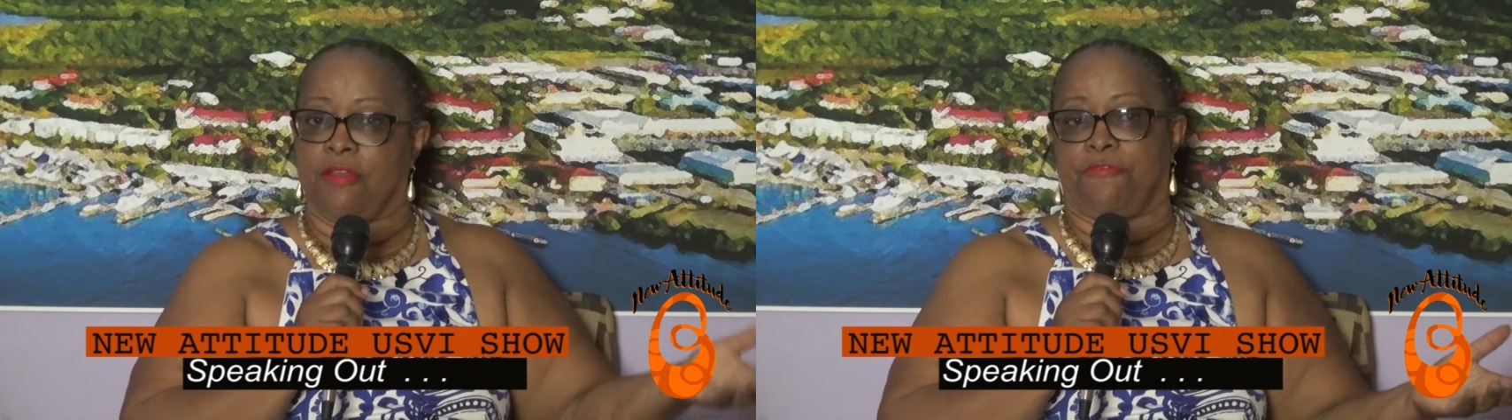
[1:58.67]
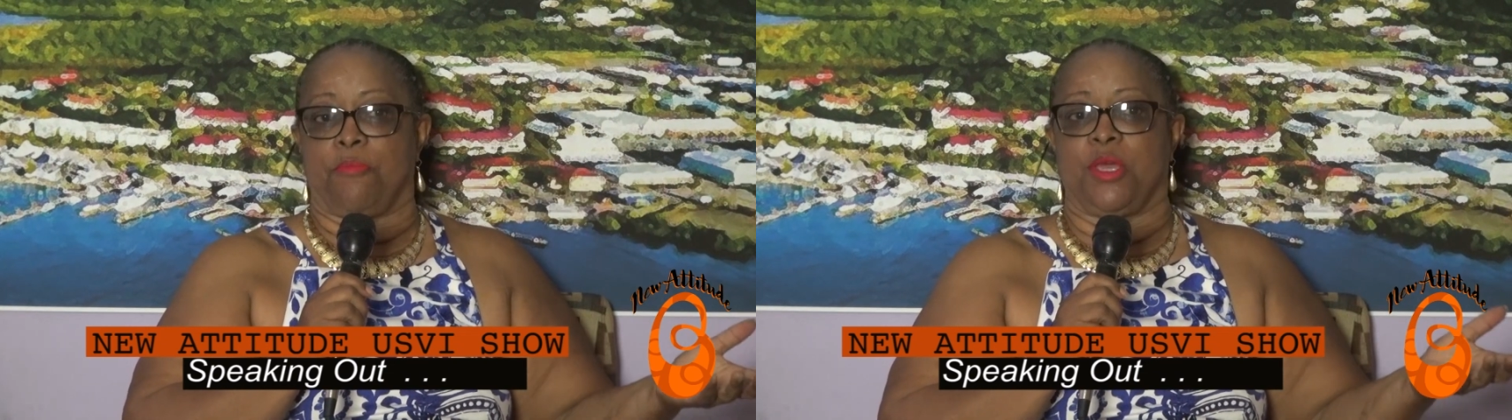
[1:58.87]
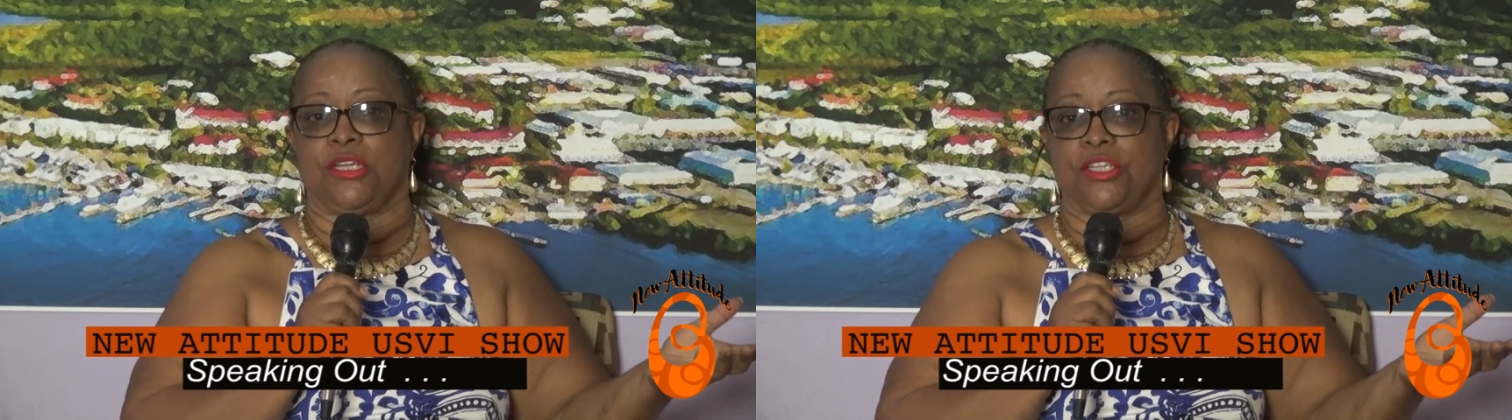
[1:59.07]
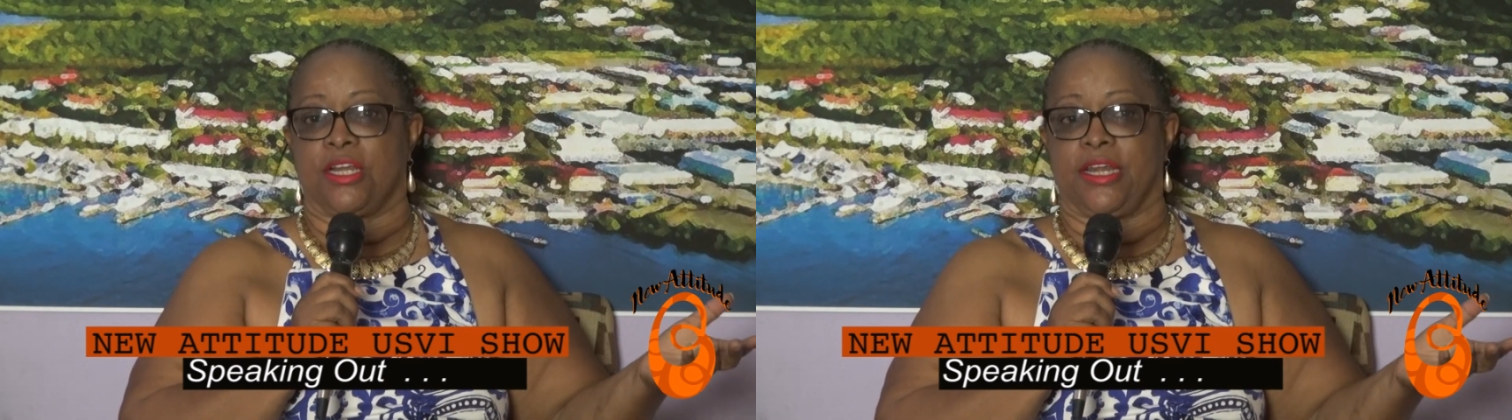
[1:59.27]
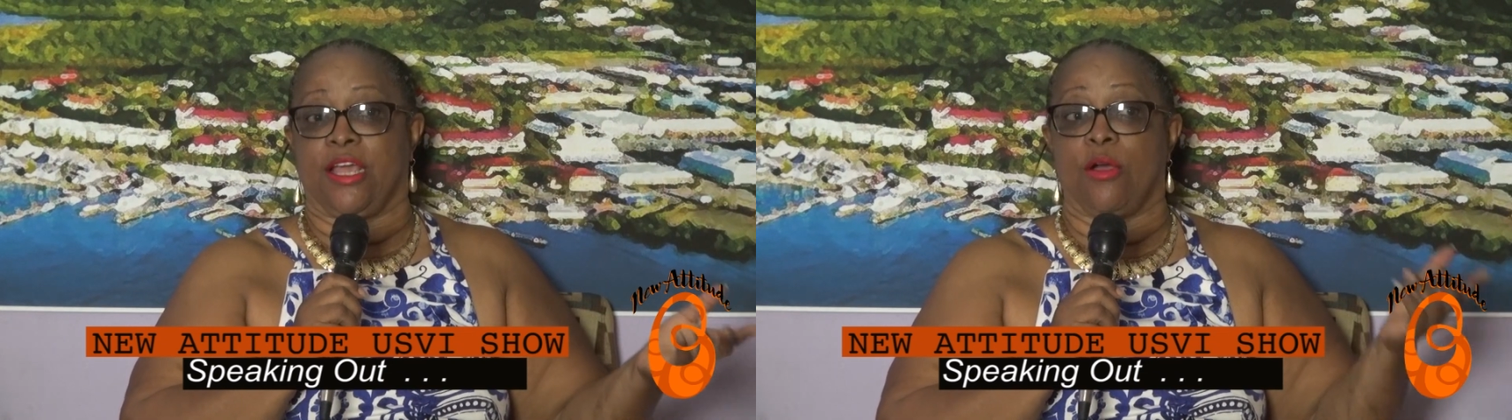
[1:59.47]

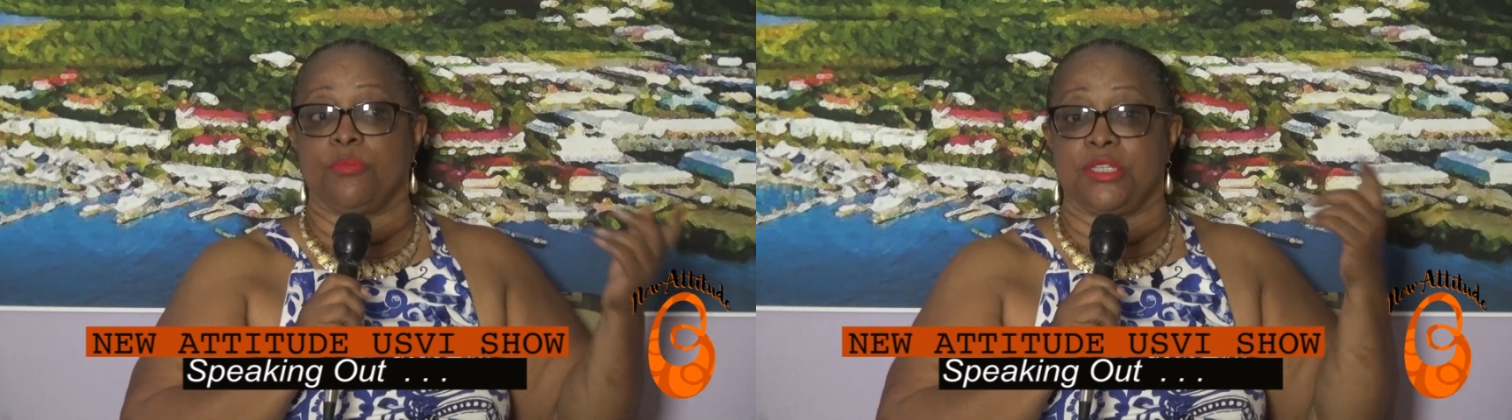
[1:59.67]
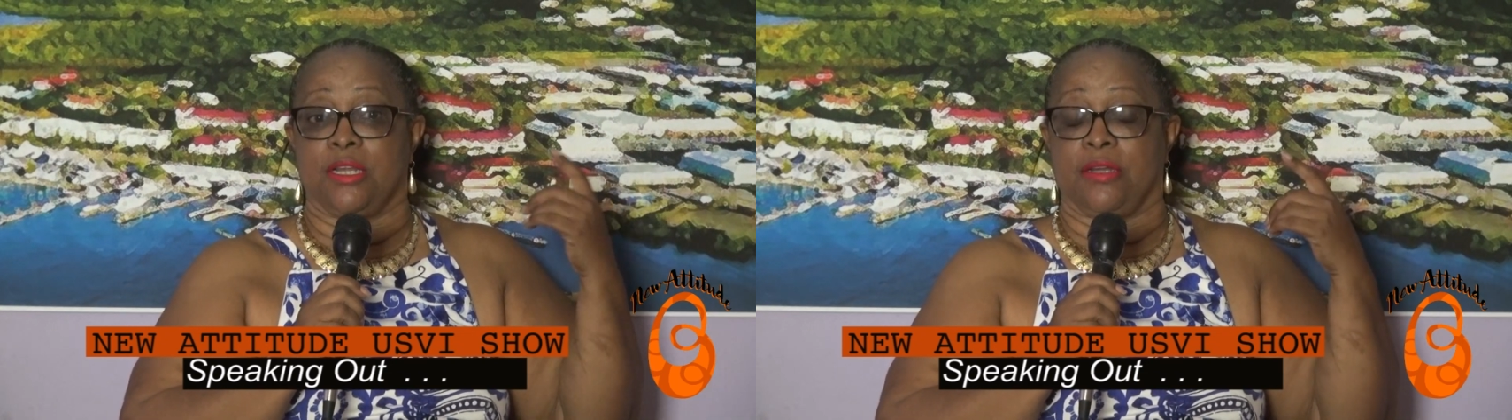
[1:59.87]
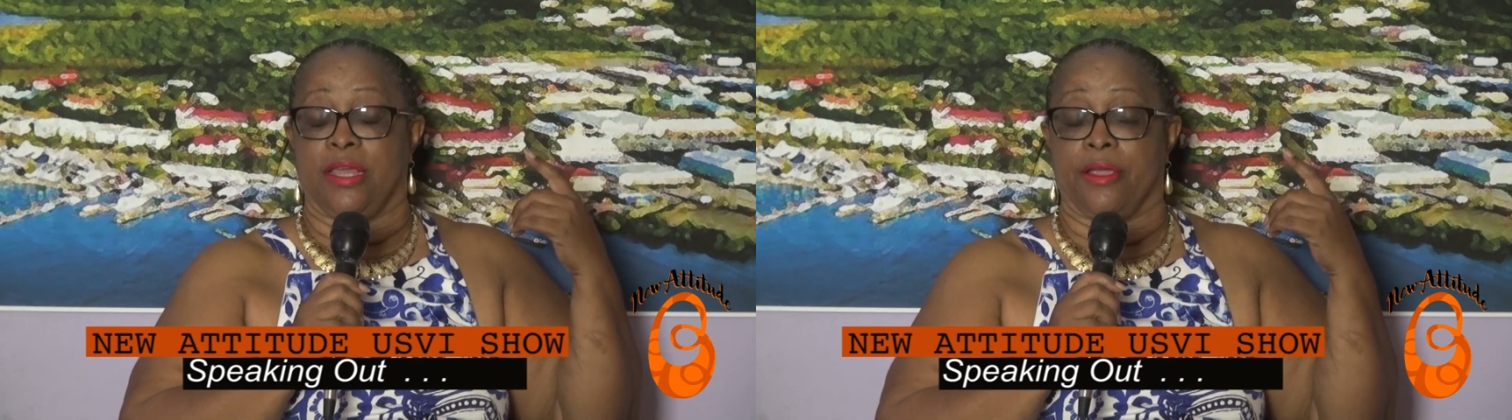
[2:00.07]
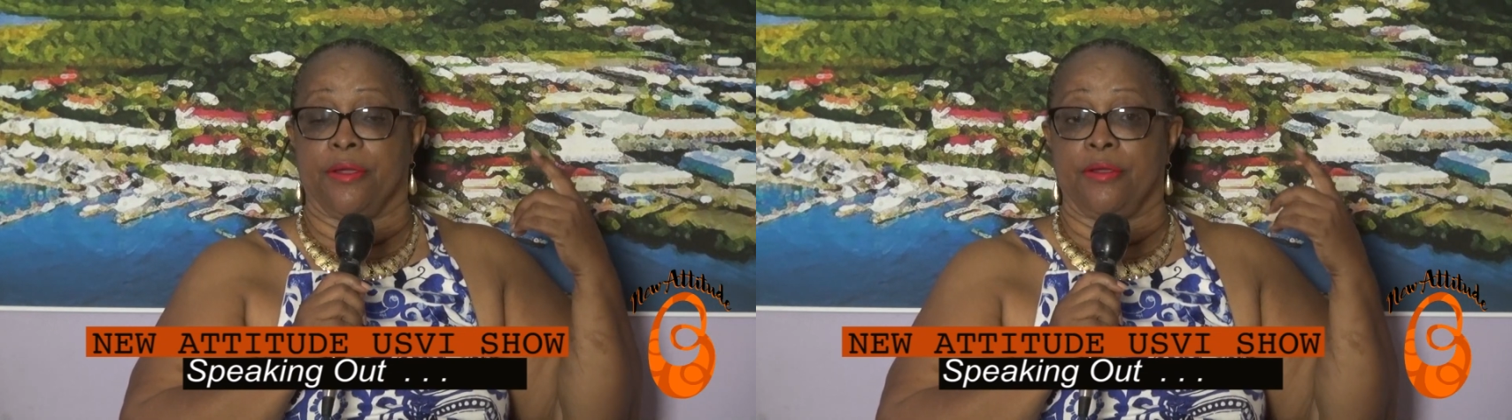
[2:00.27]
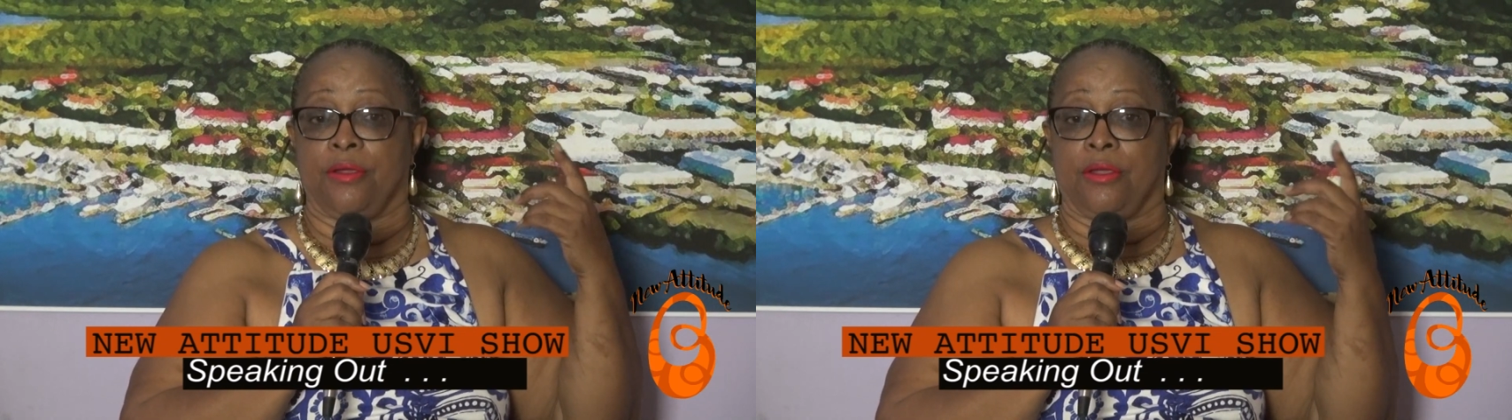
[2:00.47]
information that comes in there,